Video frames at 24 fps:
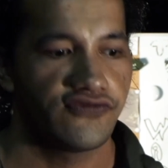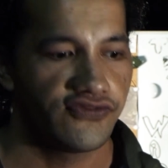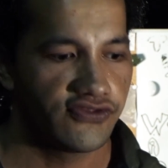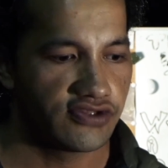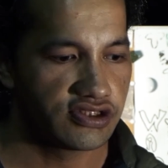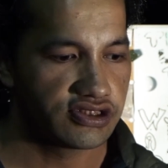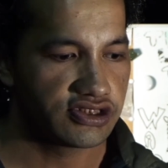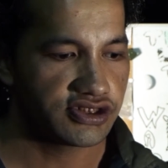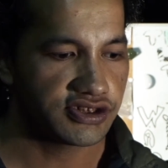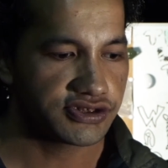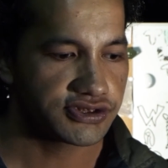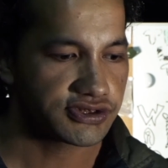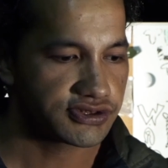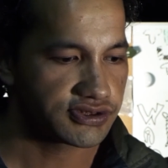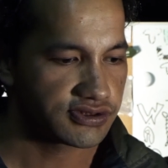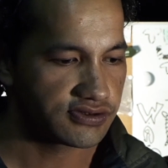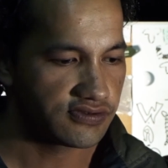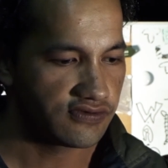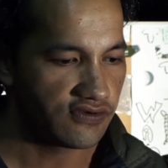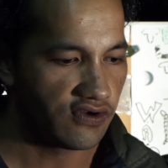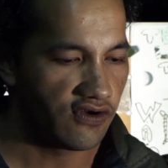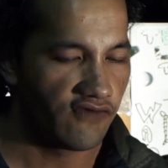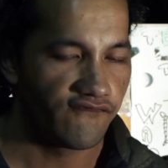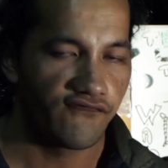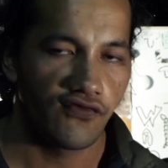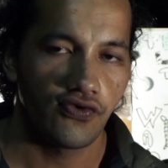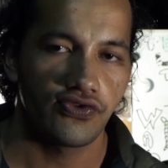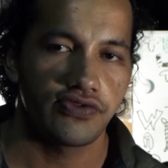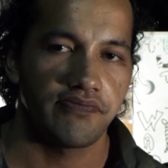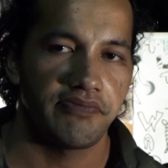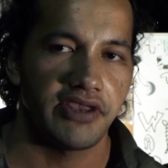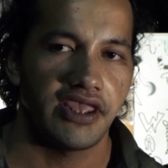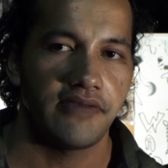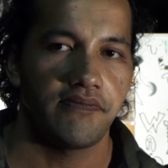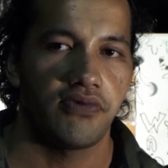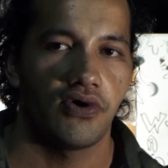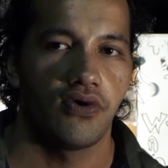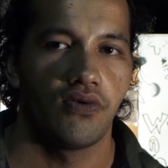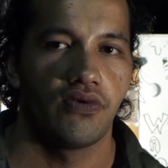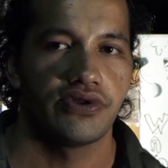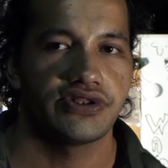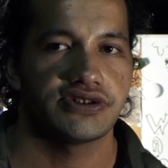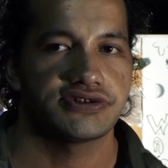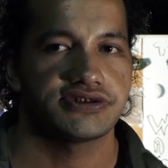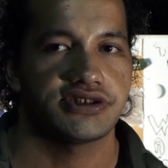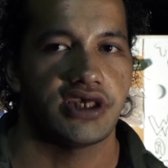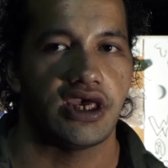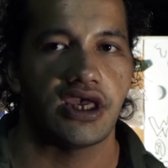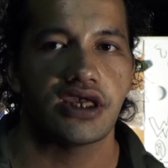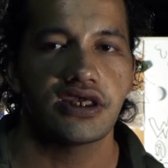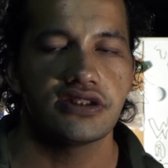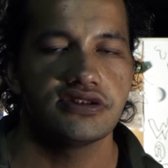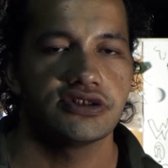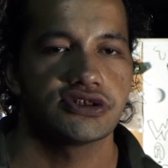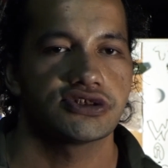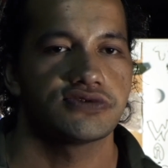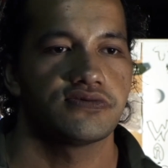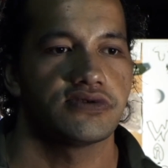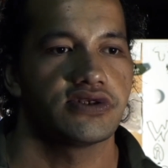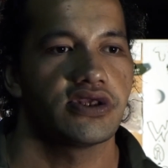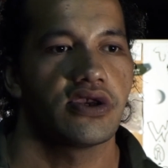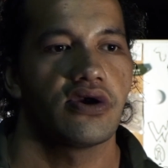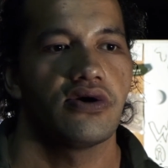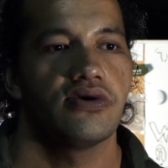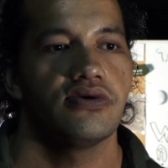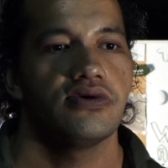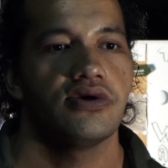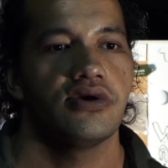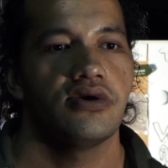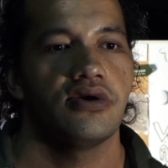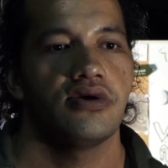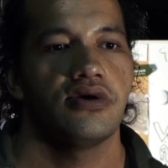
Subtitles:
The list of all the people I want to tag in this video